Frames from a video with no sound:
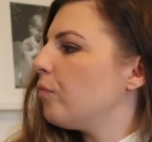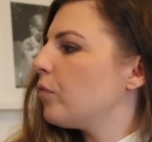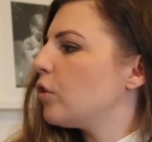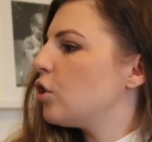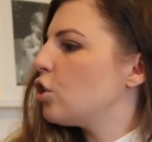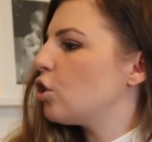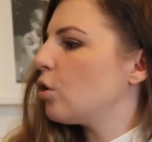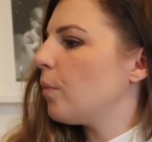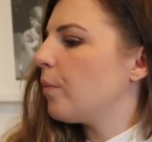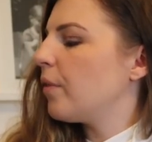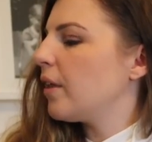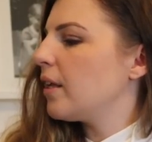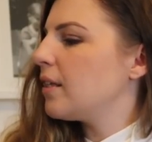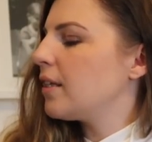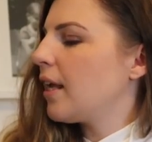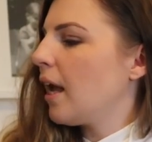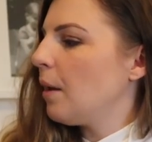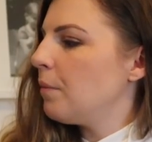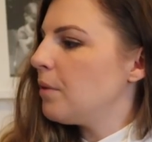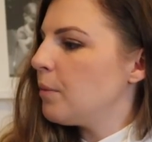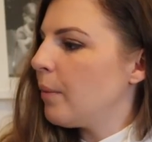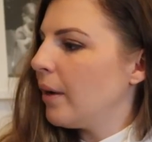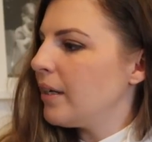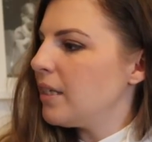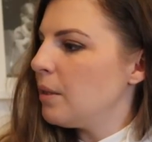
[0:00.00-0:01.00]
Some things
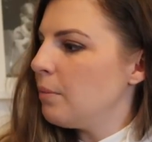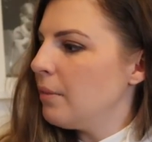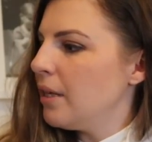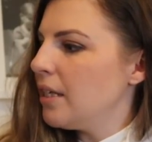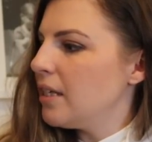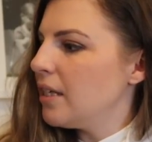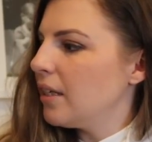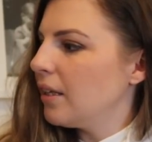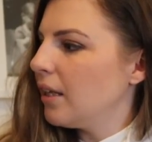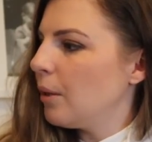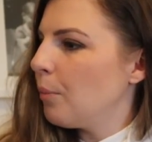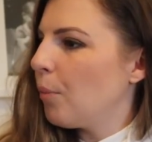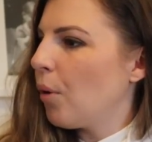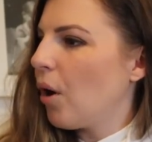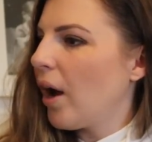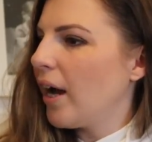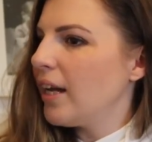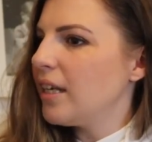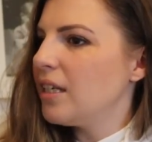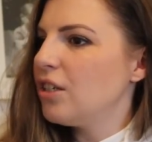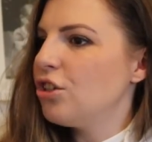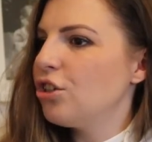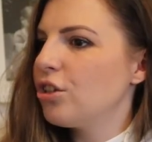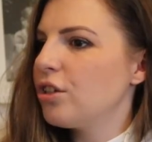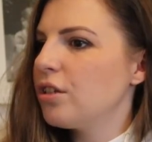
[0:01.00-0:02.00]
came to mind immediately, but
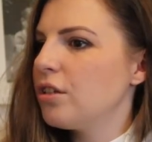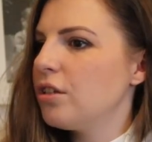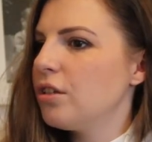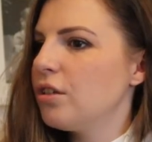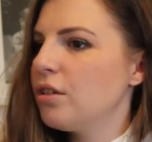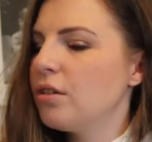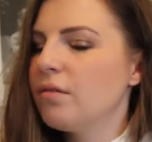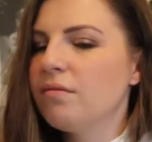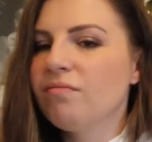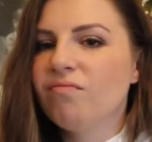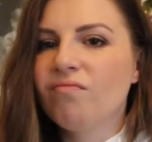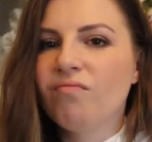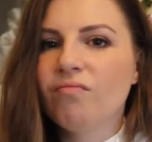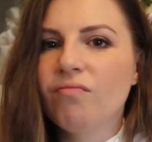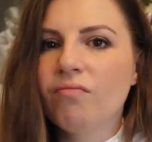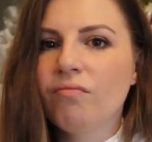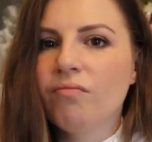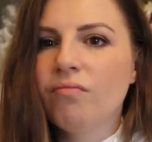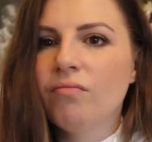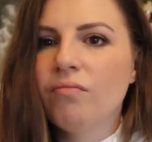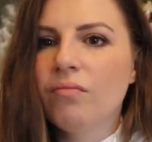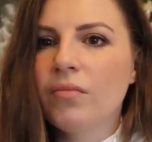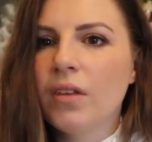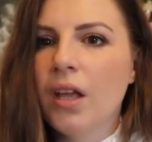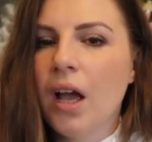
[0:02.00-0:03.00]
I just
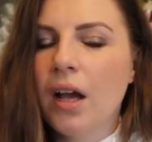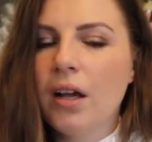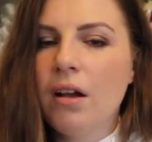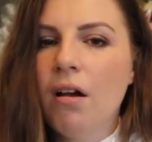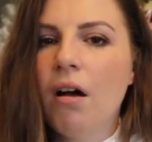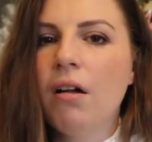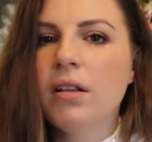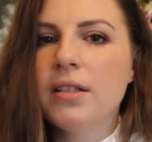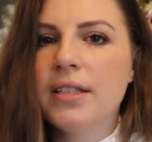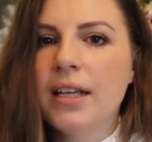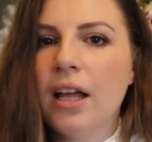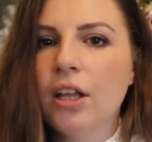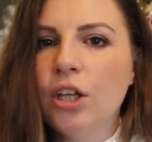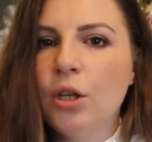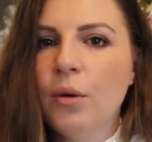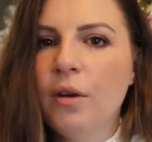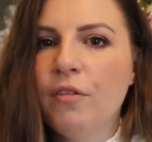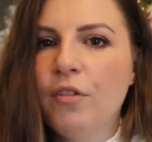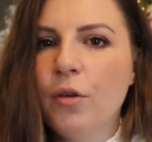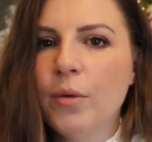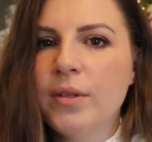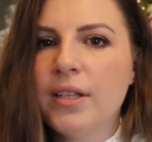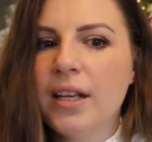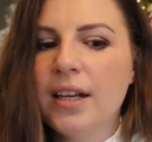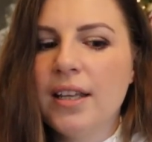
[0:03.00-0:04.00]
can't tell you
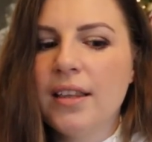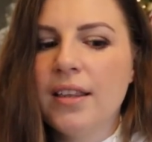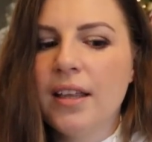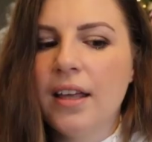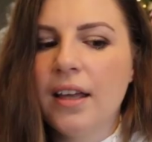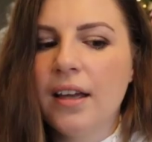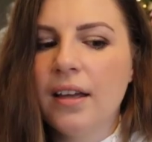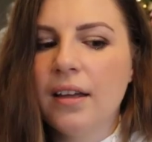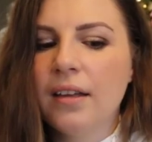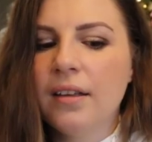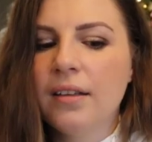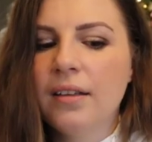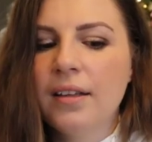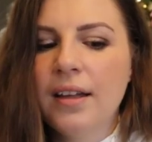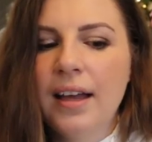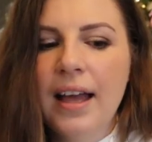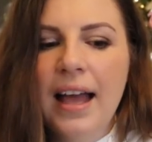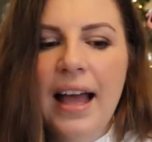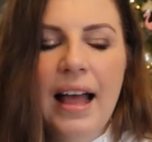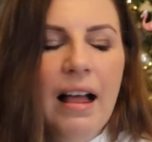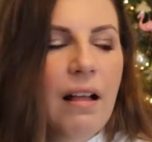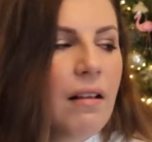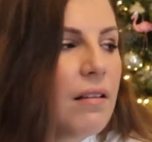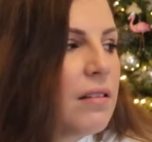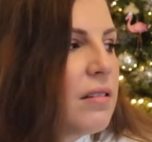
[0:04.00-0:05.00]
if there was anything
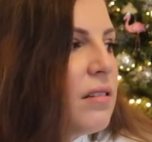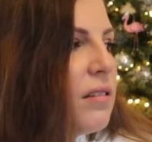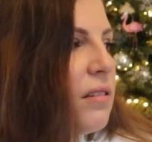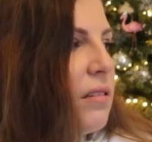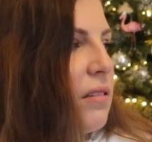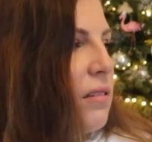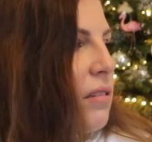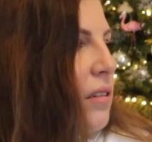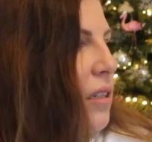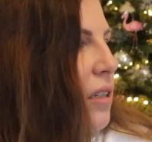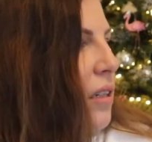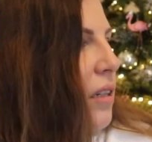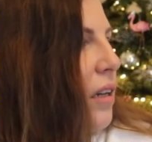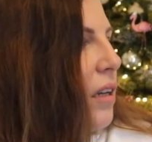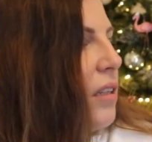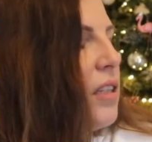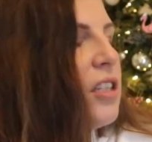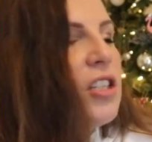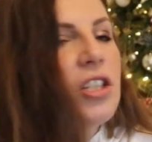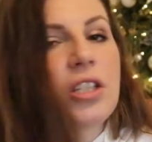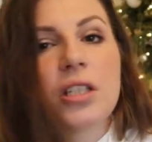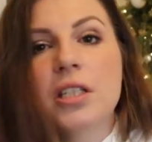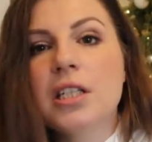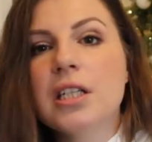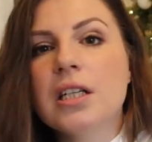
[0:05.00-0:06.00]
else because
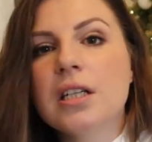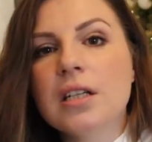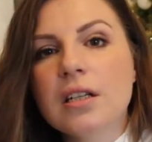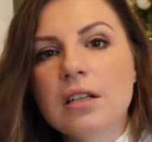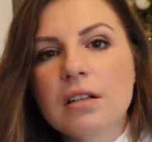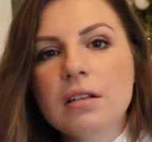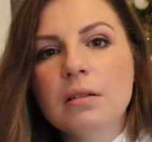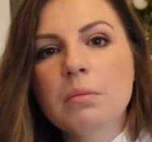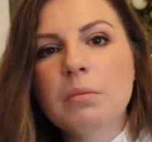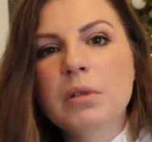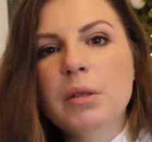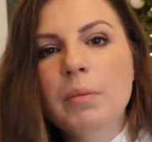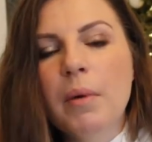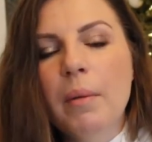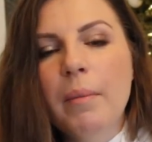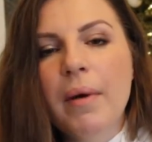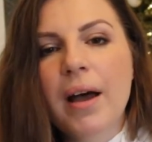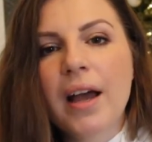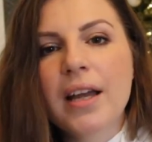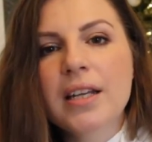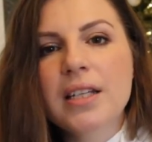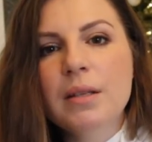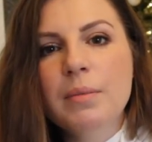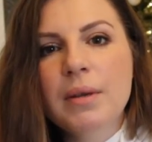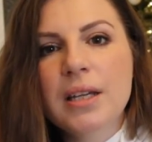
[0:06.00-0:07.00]
it just didn't come to my
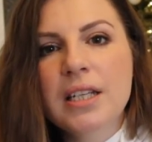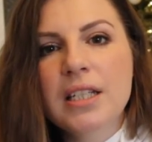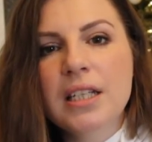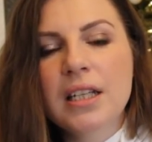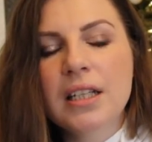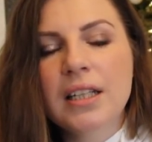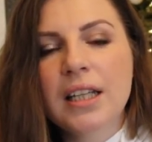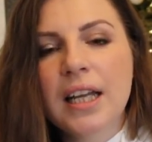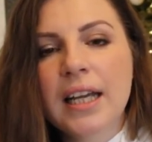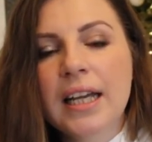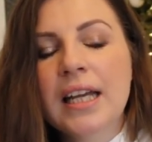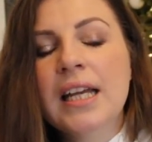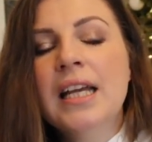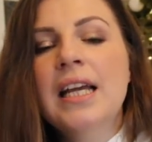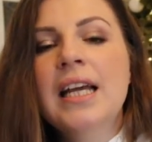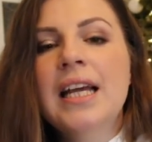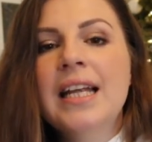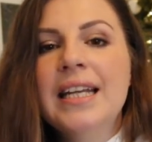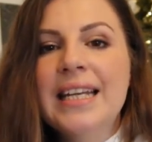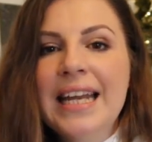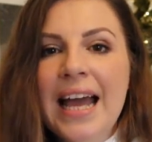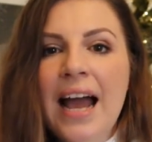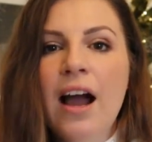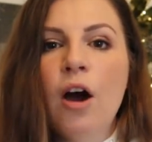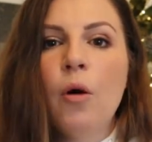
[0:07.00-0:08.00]
mind immediately.
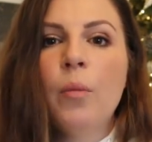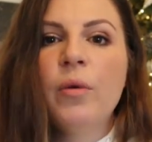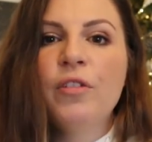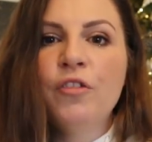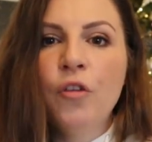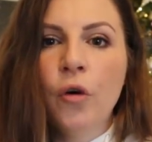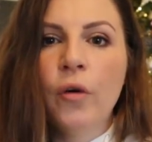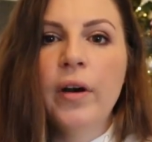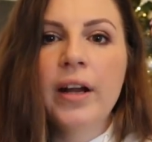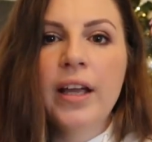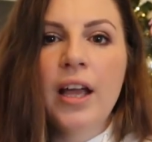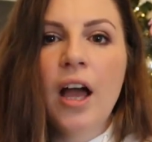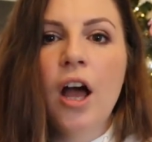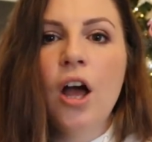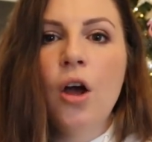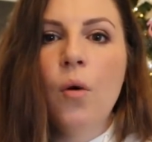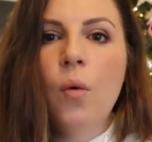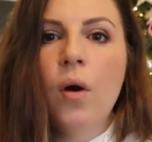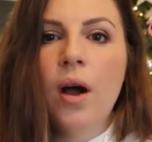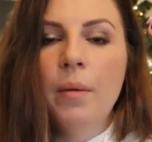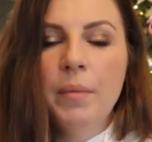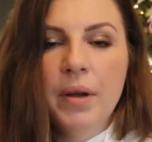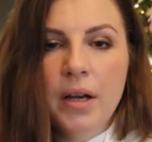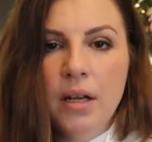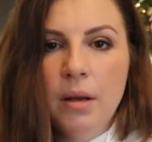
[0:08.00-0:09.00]
Now, before I
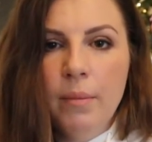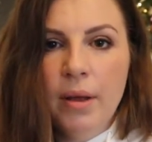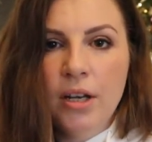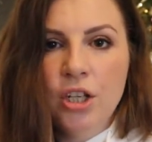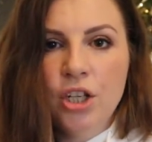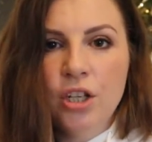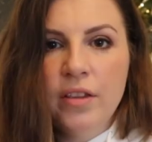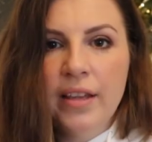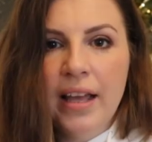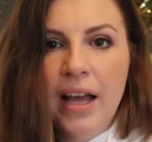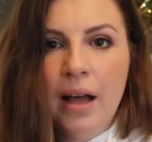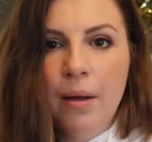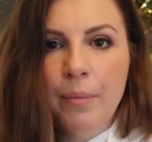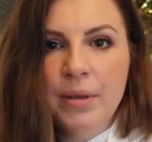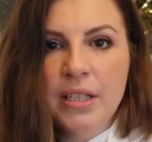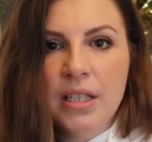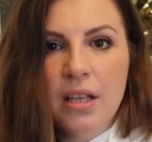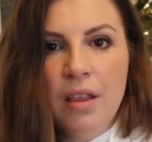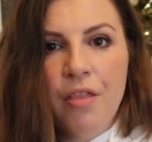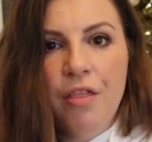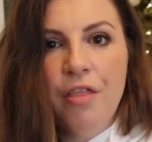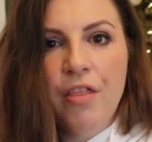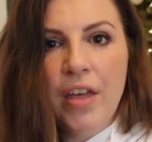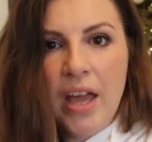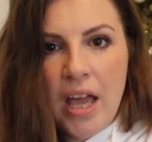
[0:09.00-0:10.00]
go, I'm going to mention the
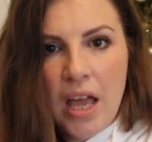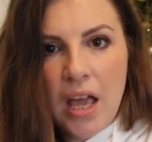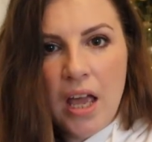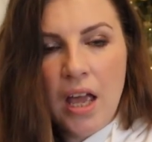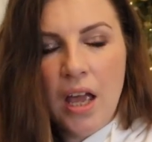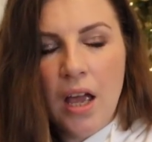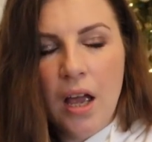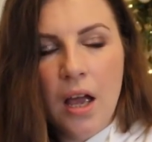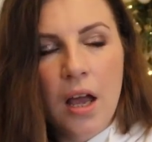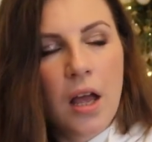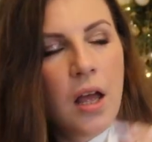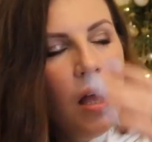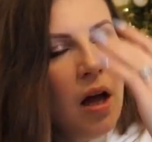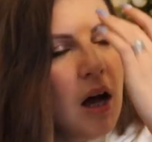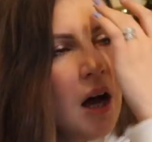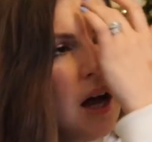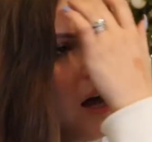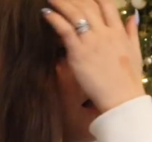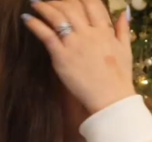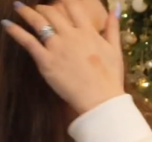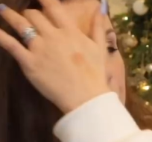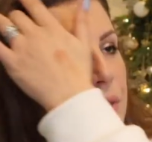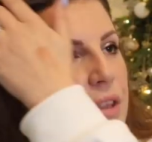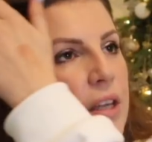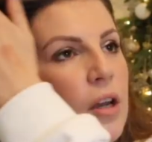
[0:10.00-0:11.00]
Amazon thing,
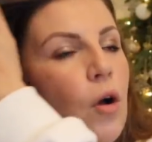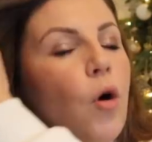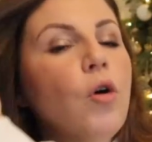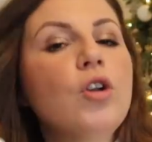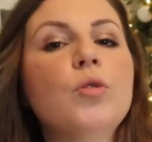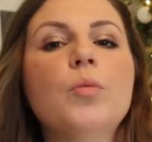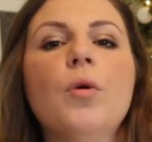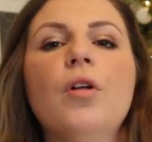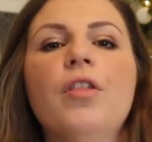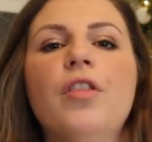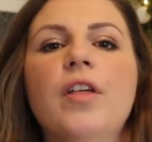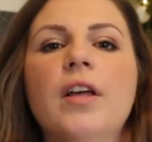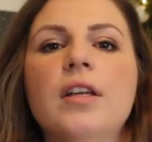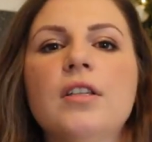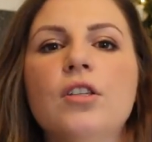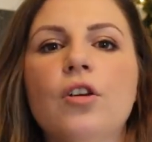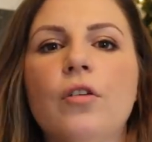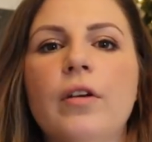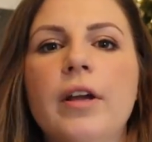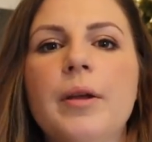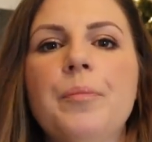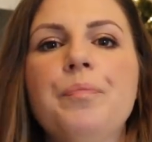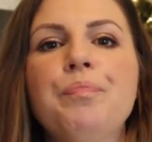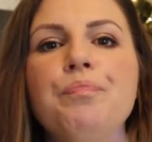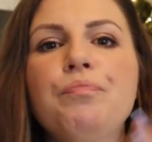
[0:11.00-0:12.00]
the Audible thing,
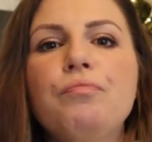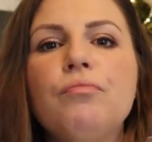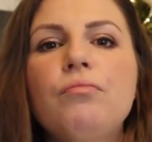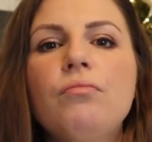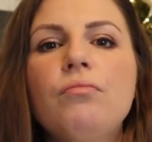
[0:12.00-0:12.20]
sorry.